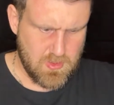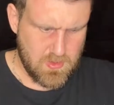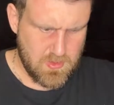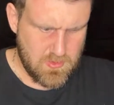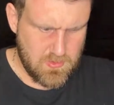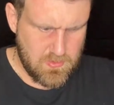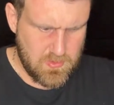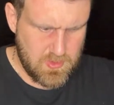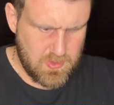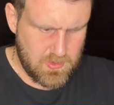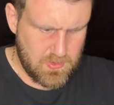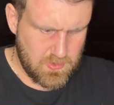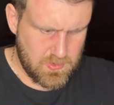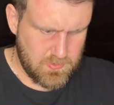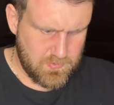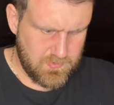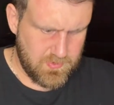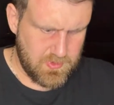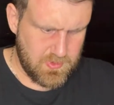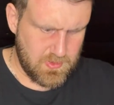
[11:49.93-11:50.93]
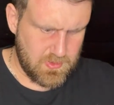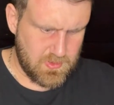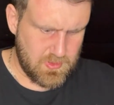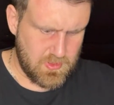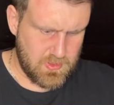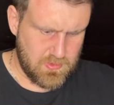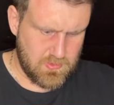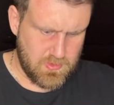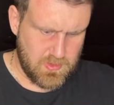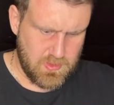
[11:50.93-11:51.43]
Oh, he's got some of these
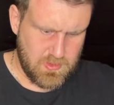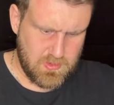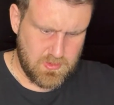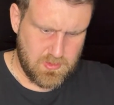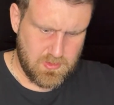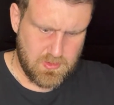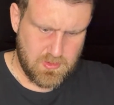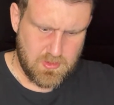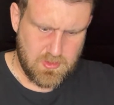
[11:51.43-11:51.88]
accessories.